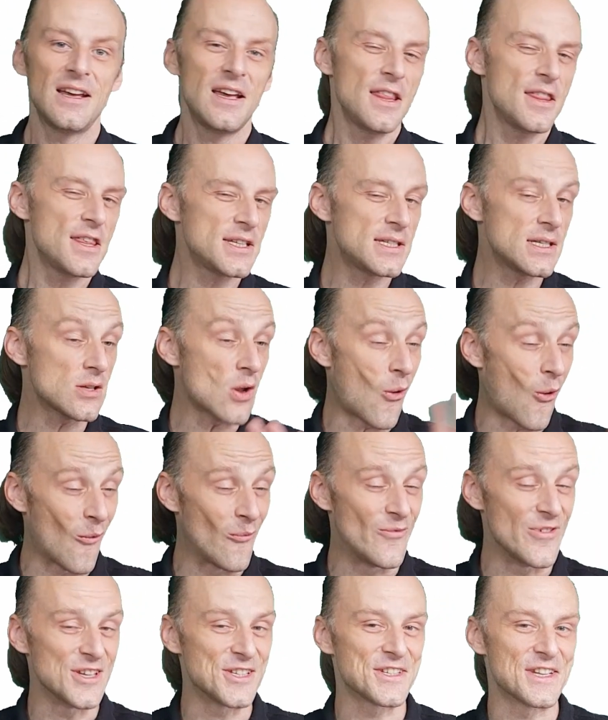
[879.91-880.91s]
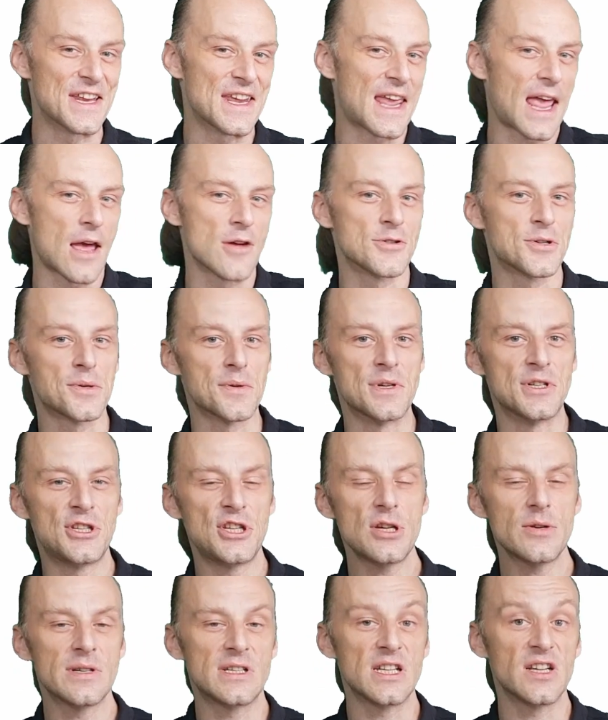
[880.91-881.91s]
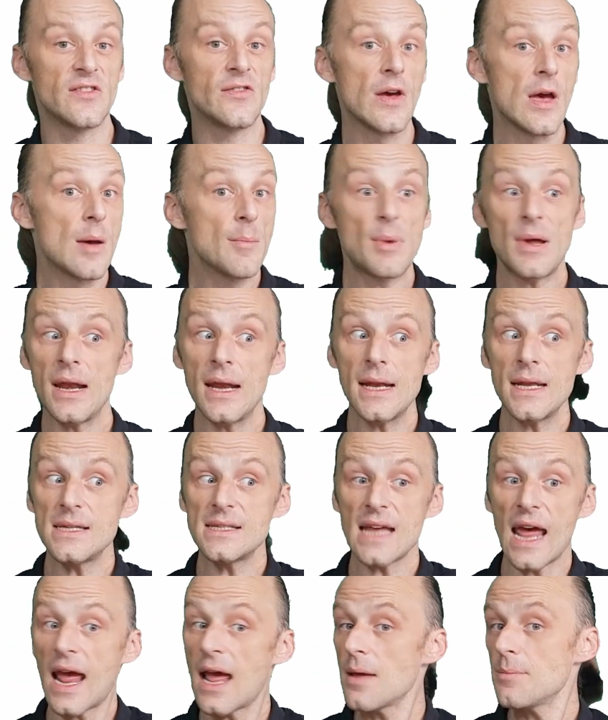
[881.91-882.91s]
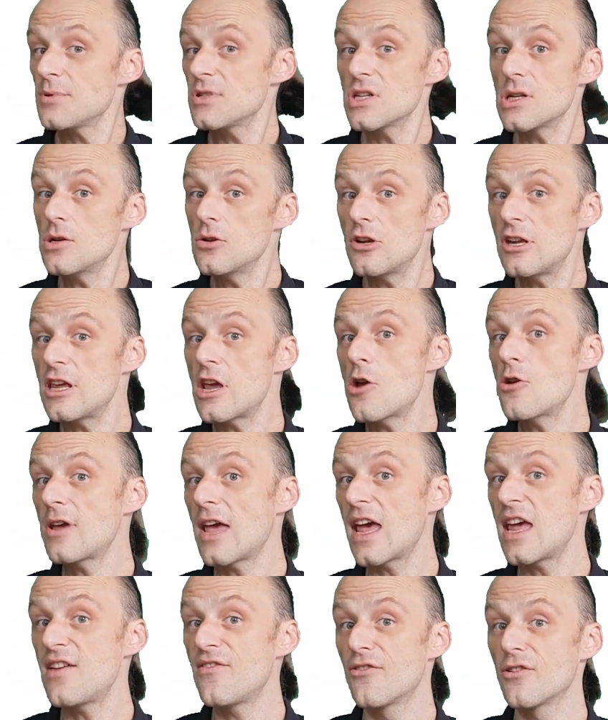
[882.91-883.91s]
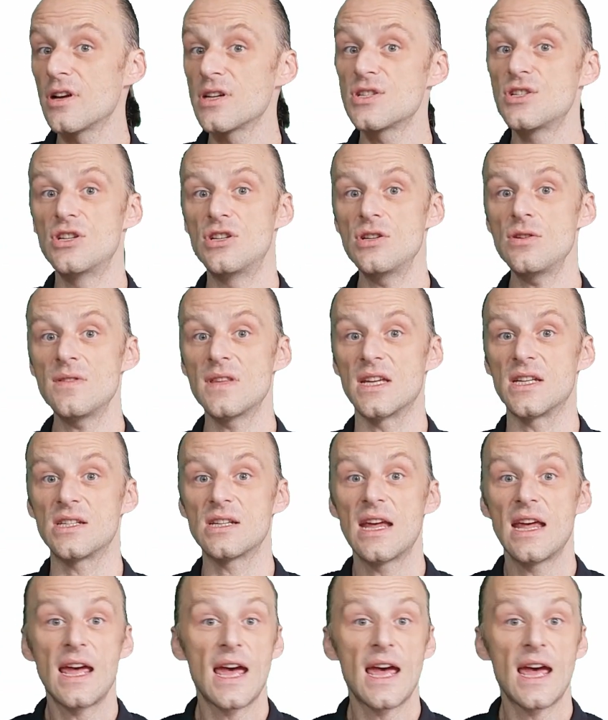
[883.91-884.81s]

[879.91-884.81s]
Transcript: This is obviously counterintuitive, but it is absolutely okay for us to do this,